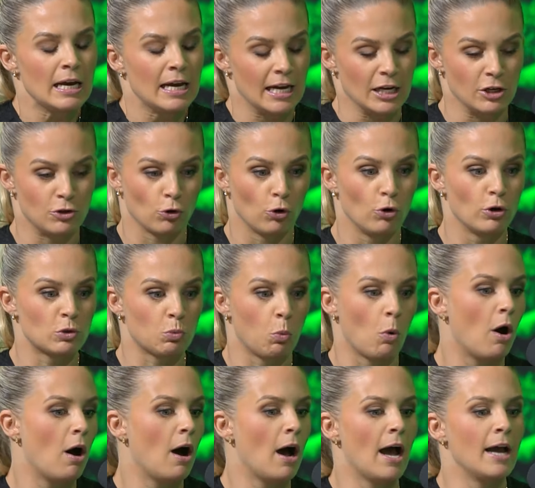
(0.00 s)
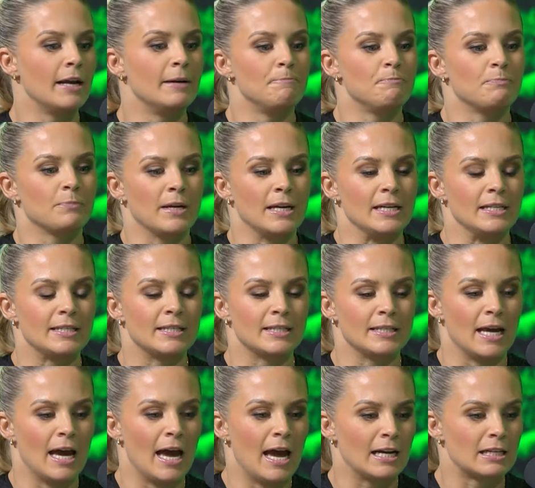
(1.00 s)
he draws wide, he's
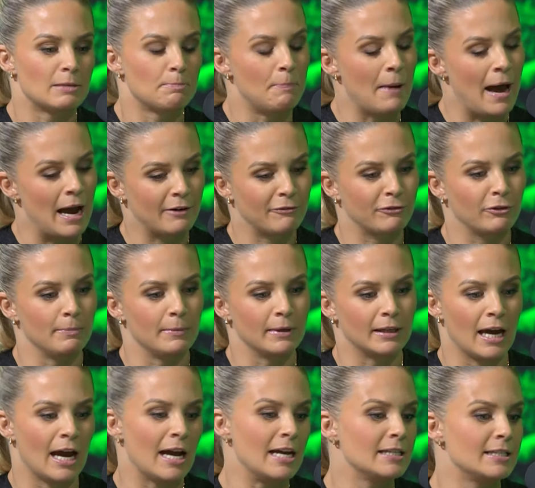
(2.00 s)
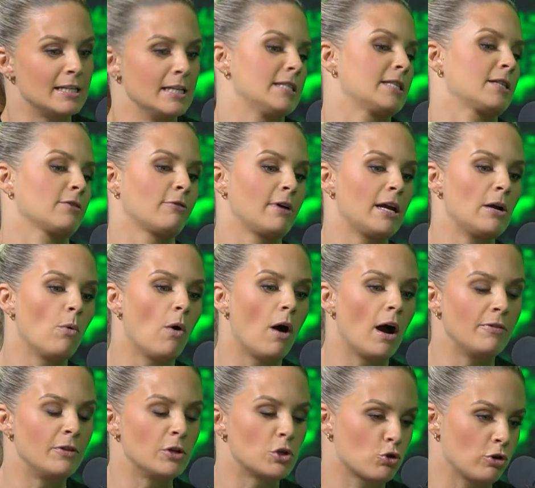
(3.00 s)
snagged back from the gate, sits 3
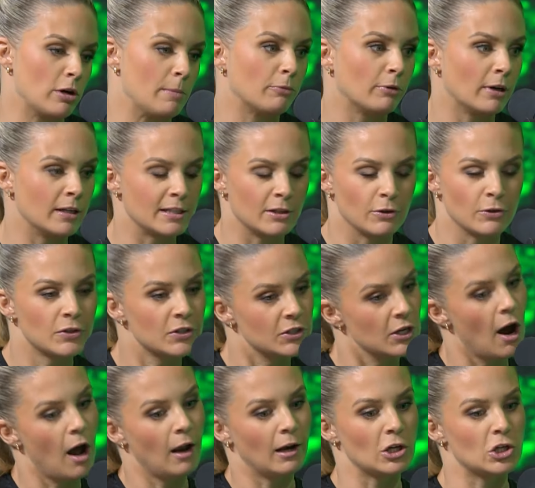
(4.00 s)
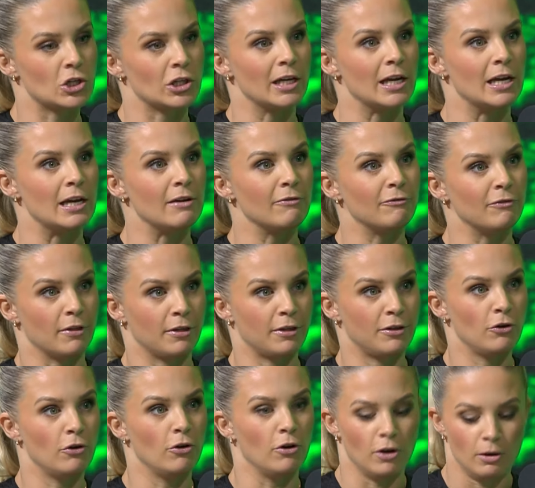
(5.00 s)
wide, the trip runs on stylishly for
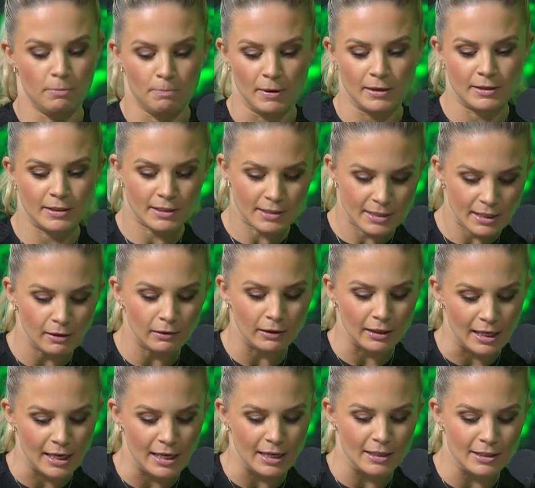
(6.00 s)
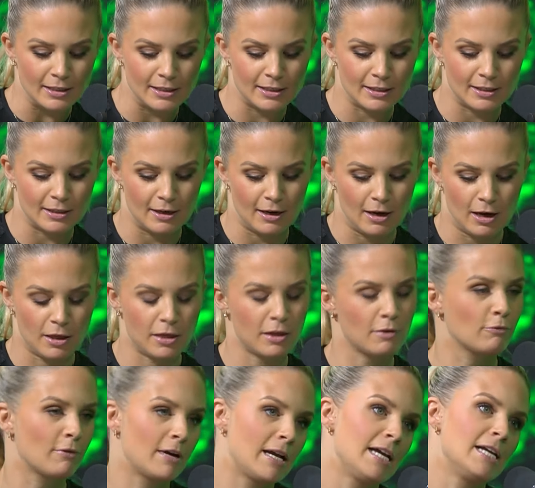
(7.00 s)
third, but still is a
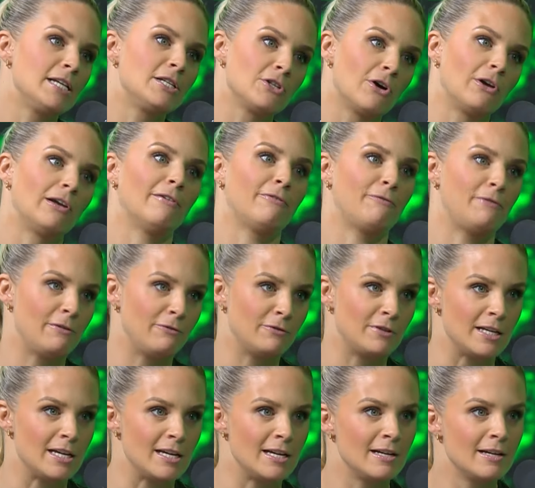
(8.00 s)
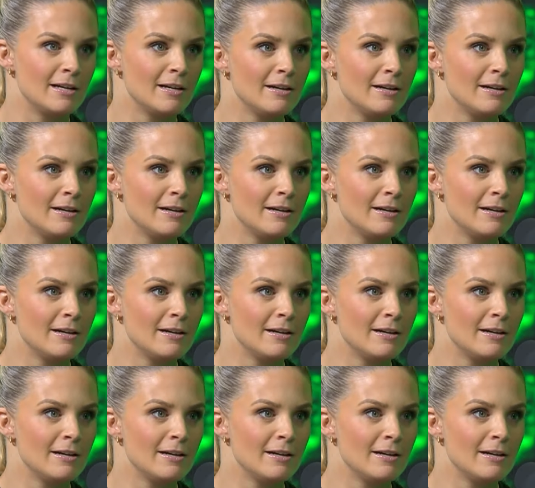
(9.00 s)
$3.50